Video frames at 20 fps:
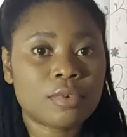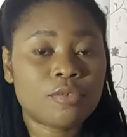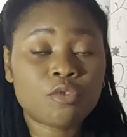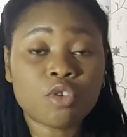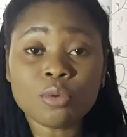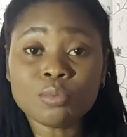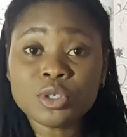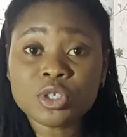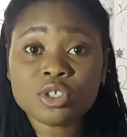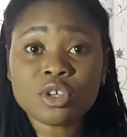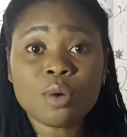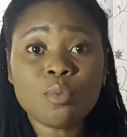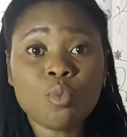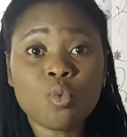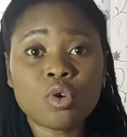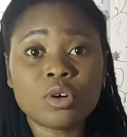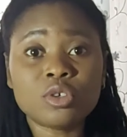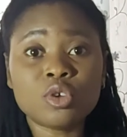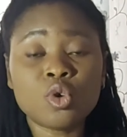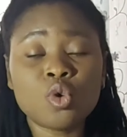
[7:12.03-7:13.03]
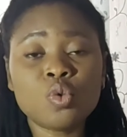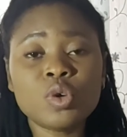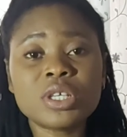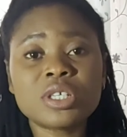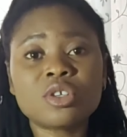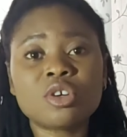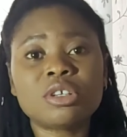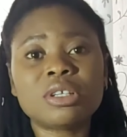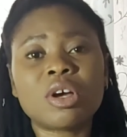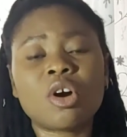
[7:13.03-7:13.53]
from someone who
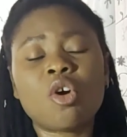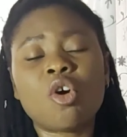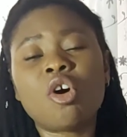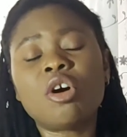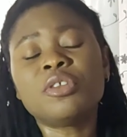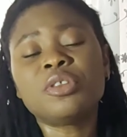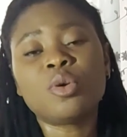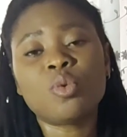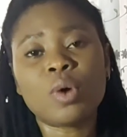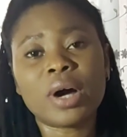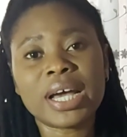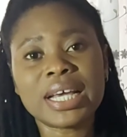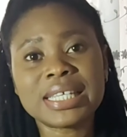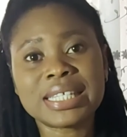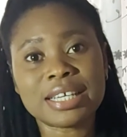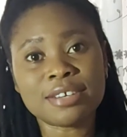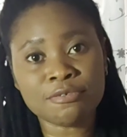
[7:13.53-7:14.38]
is not otherwise